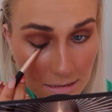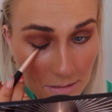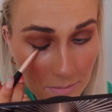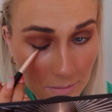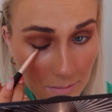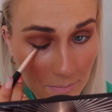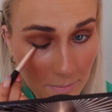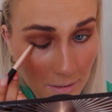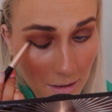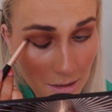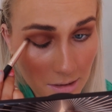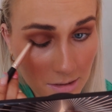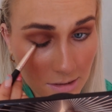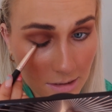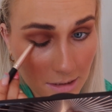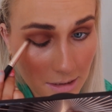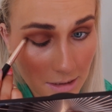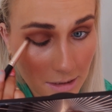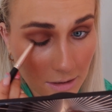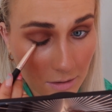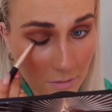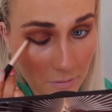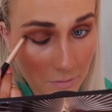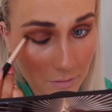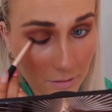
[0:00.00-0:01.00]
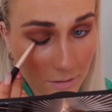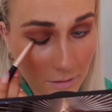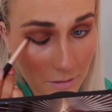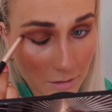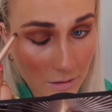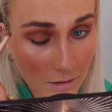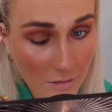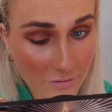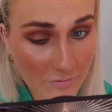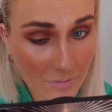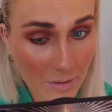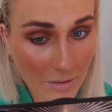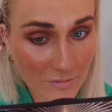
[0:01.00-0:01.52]
So I'm actually
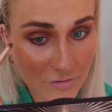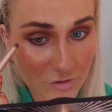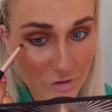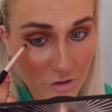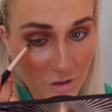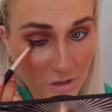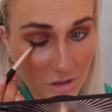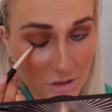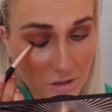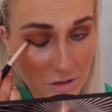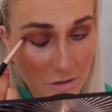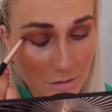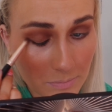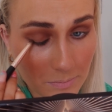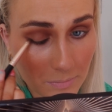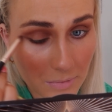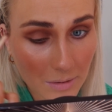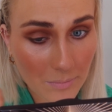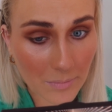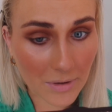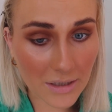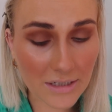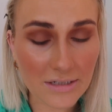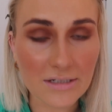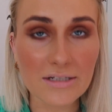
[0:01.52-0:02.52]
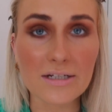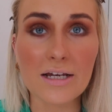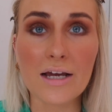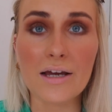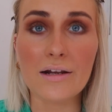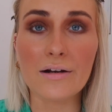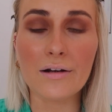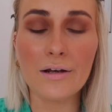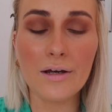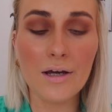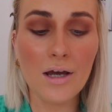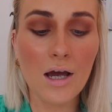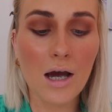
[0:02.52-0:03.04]
changing my mind
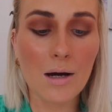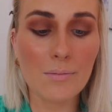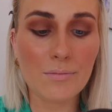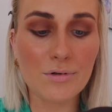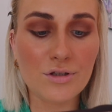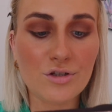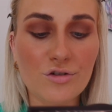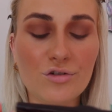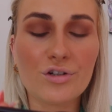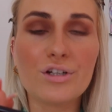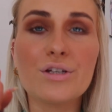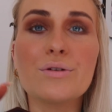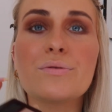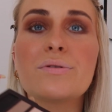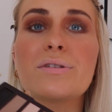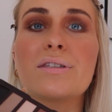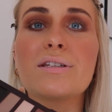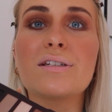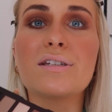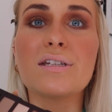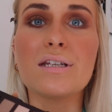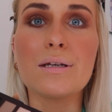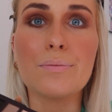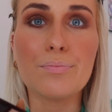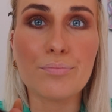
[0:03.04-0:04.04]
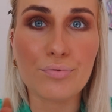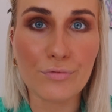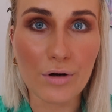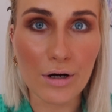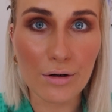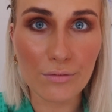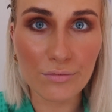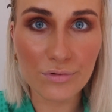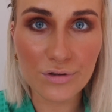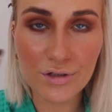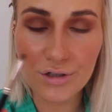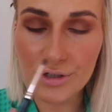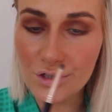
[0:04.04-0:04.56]
again. I'm just gonna use the deep
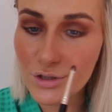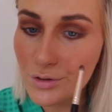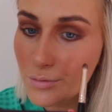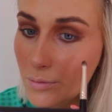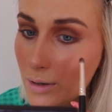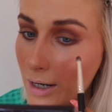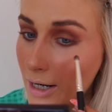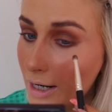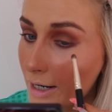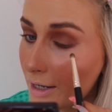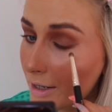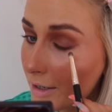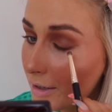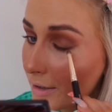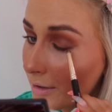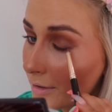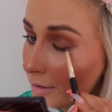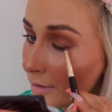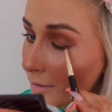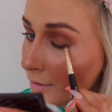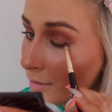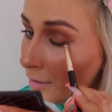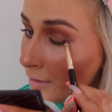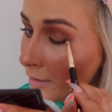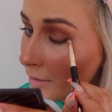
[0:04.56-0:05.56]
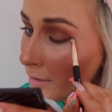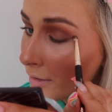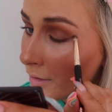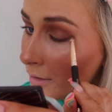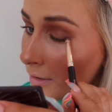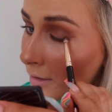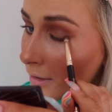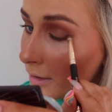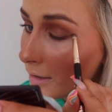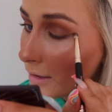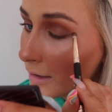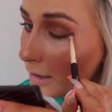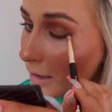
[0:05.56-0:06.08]
brown to do our
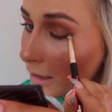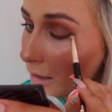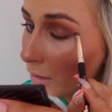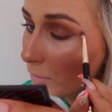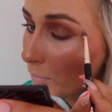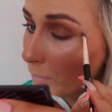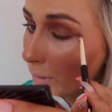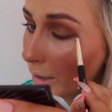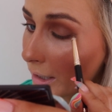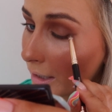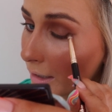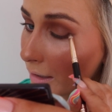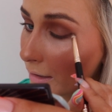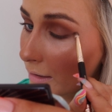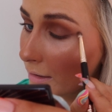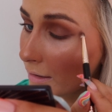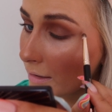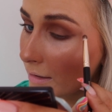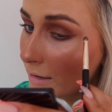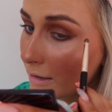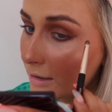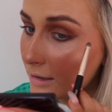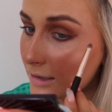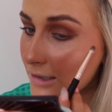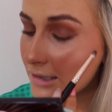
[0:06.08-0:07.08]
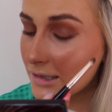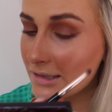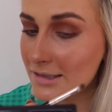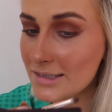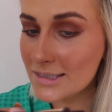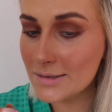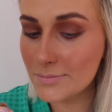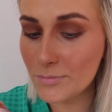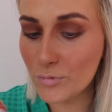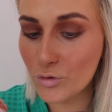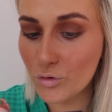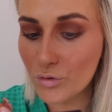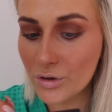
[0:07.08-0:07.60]
little wing, our little
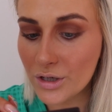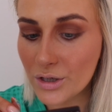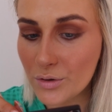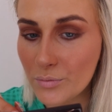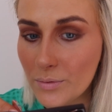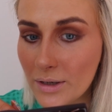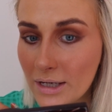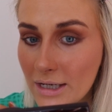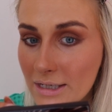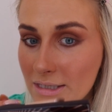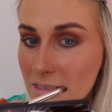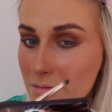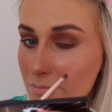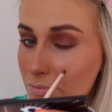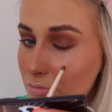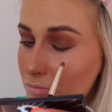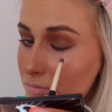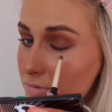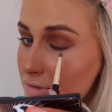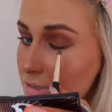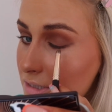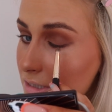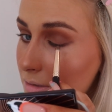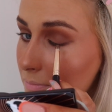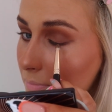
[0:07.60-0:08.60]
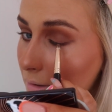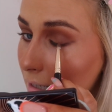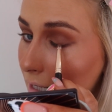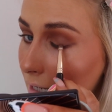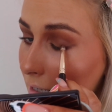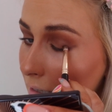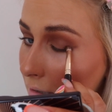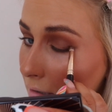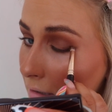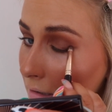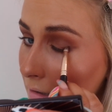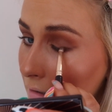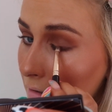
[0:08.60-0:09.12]
smoky wing, as opposed to the
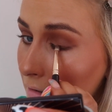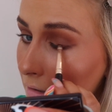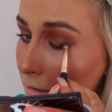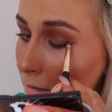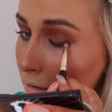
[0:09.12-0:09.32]
black.